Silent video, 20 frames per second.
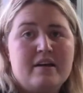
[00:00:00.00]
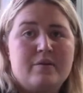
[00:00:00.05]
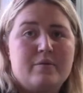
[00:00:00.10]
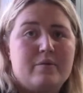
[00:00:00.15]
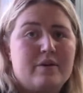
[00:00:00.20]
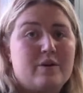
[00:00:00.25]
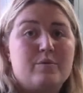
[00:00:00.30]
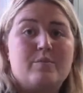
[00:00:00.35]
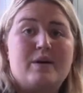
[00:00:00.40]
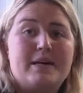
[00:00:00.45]

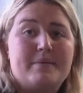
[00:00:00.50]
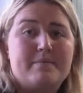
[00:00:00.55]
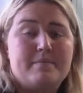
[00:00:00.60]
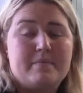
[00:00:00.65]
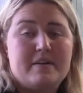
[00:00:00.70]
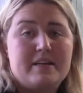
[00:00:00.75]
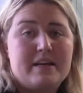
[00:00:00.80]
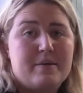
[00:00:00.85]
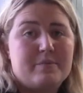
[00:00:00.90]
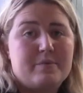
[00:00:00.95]
One of my
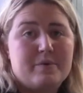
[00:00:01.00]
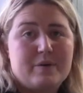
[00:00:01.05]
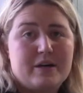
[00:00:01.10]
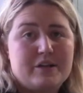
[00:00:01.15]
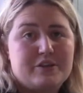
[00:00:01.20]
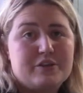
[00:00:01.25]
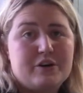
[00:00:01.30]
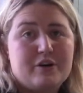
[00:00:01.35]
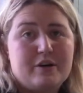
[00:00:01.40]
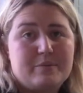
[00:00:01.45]
number
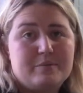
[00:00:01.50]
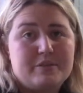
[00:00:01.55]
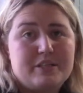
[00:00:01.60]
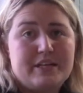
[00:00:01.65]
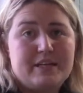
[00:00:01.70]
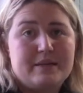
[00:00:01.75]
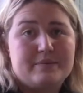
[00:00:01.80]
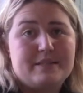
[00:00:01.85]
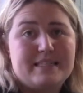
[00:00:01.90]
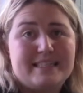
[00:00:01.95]
one top
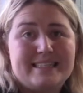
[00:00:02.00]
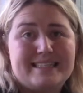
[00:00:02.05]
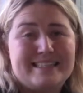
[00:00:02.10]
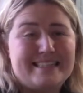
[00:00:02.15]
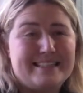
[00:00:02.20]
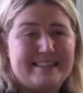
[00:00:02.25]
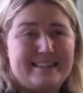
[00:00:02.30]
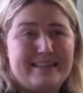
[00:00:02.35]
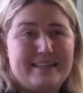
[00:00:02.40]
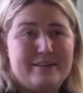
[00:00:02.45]
tips is
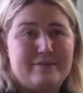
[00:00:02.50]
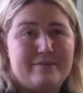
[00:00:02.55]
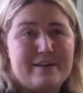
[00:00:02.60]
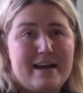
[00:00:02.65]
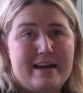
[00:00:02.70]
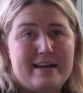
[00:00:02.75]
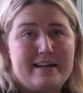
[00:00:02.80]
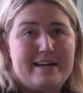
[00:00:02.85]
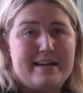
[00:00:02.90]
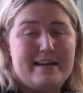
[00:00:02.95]
to leave
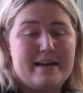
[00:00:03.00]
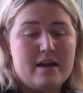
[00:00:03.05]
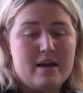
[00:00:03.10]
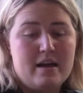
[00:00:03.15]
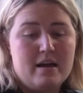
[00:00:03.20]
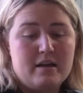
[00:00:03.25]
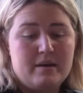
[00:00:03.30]
a